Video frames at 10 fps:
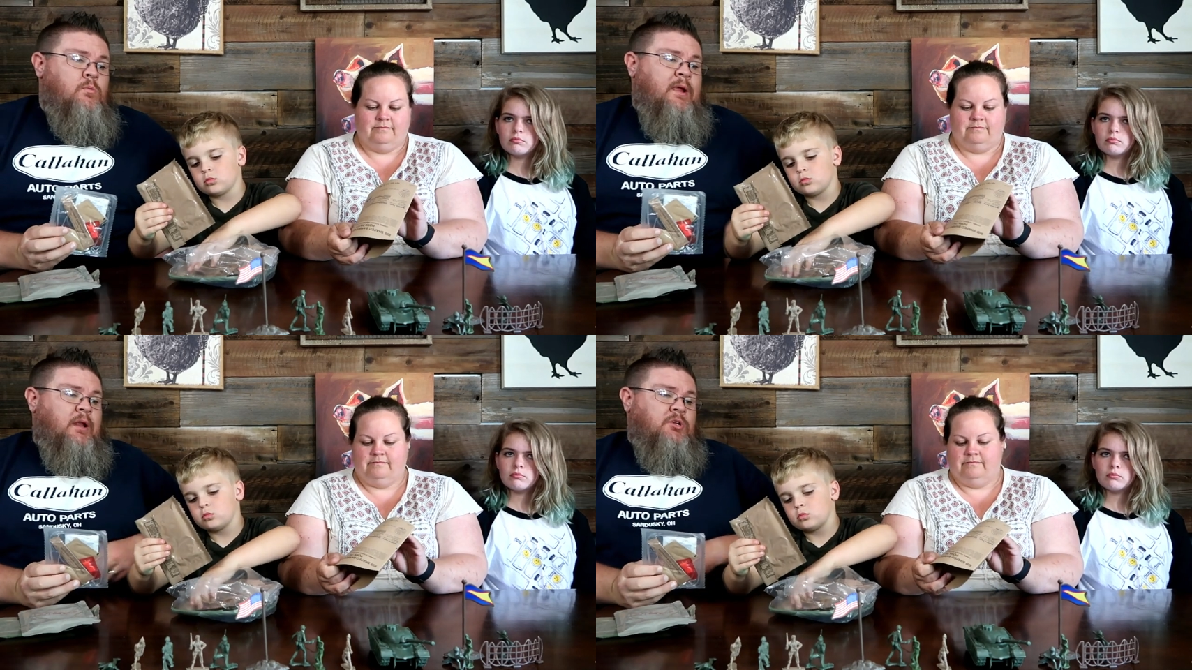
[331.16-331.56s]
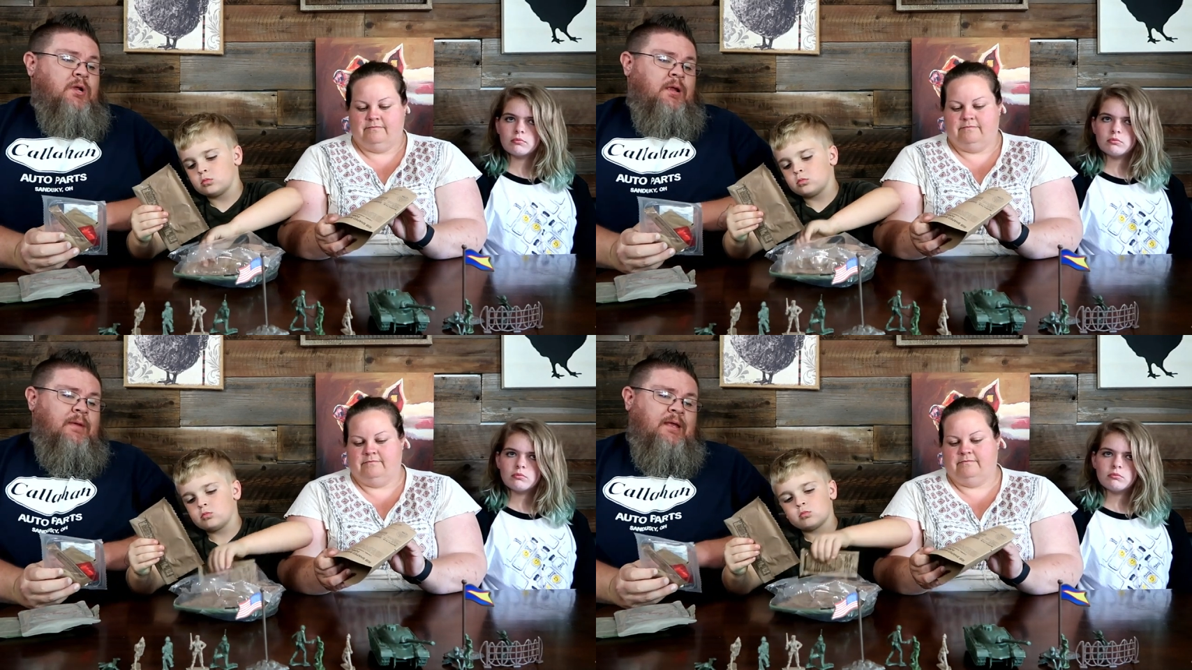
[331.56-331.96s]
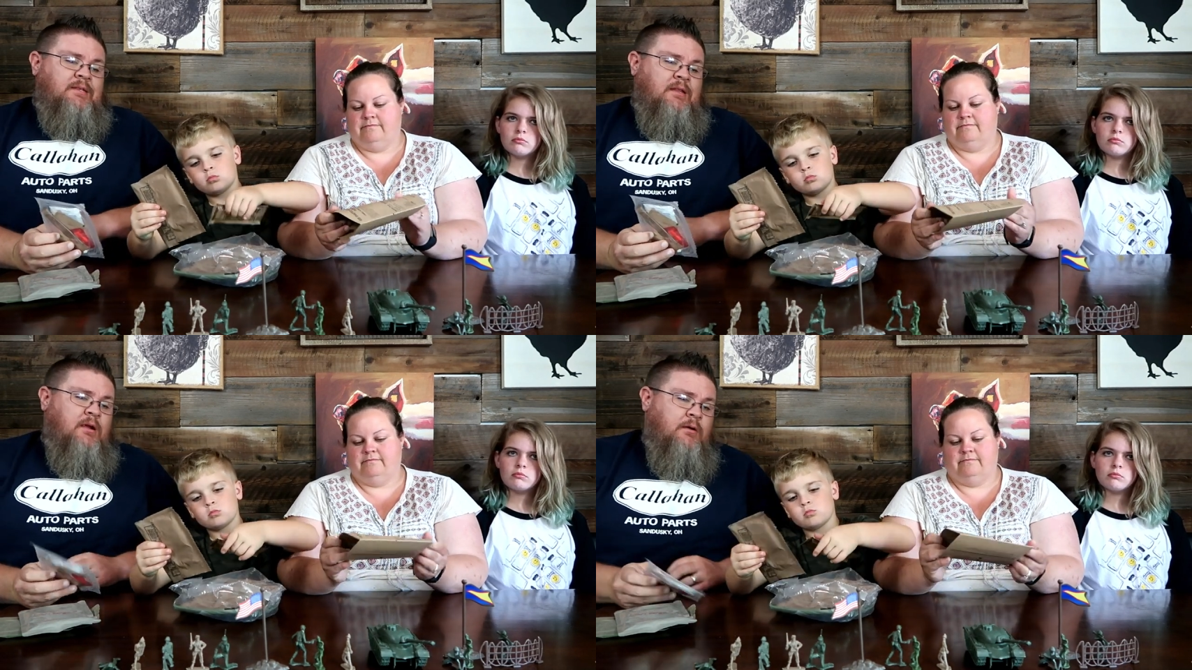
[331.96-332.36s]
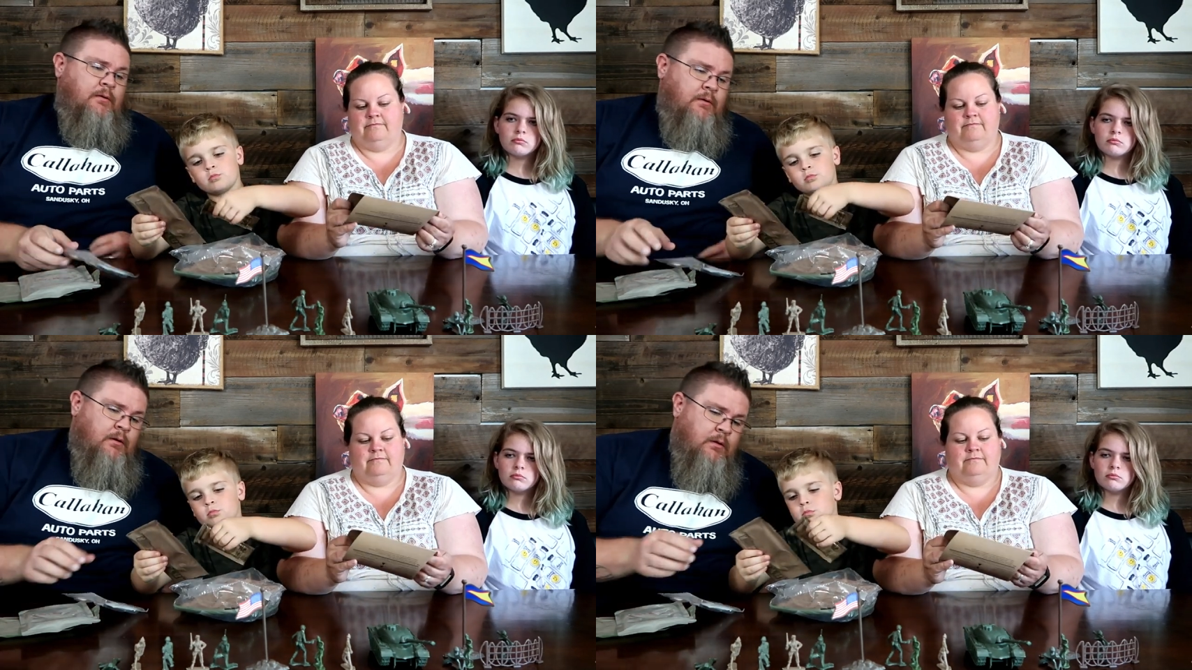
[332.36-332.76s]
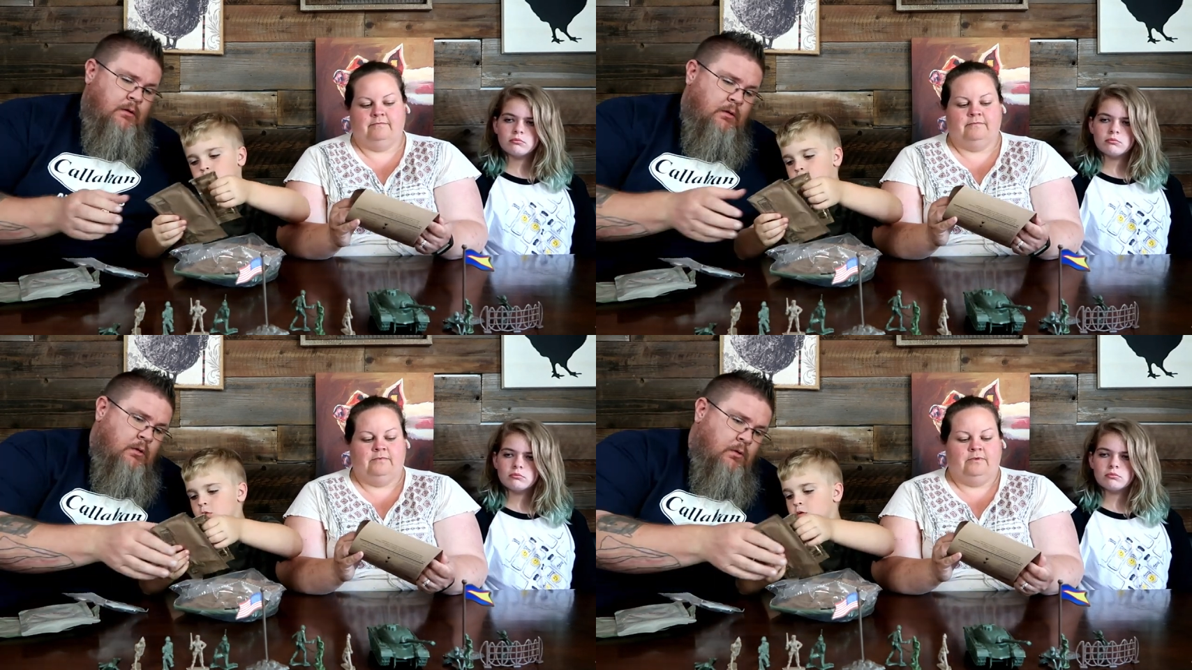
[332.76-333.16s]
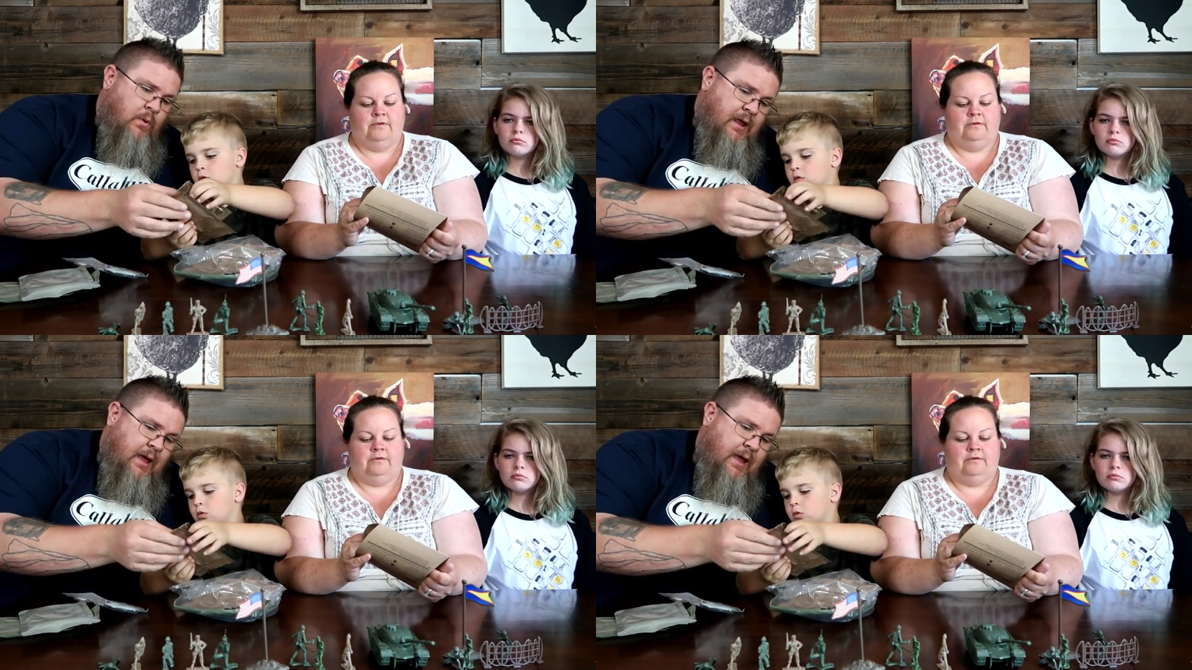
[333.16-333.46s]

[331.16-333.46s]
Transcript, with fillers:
Speaker 1: Ooh, we got a drink mix in there. We